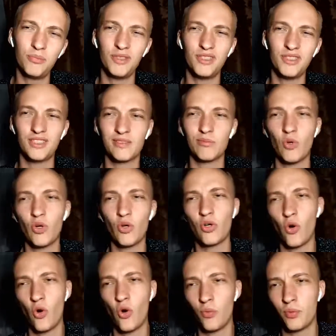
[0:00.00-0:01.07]
it's more
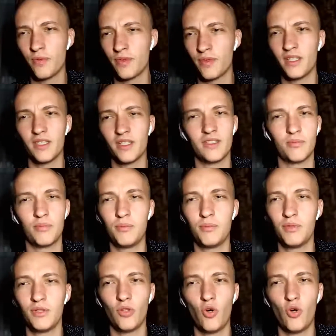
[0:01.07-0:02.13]
open, that
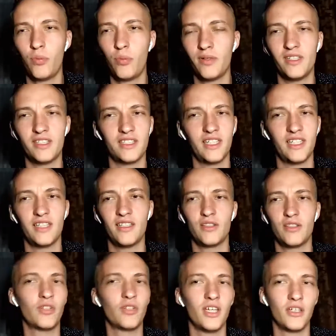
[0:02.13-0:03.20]
people openly say that
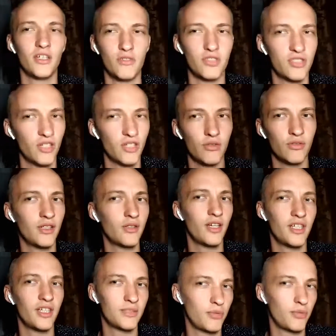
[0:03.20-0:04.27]
okay, Cristiano Ronaldo
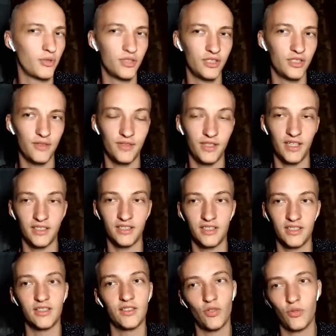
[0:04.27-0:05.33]
has positive test,
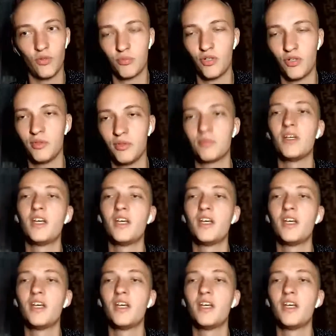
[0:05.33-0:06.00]
no problem.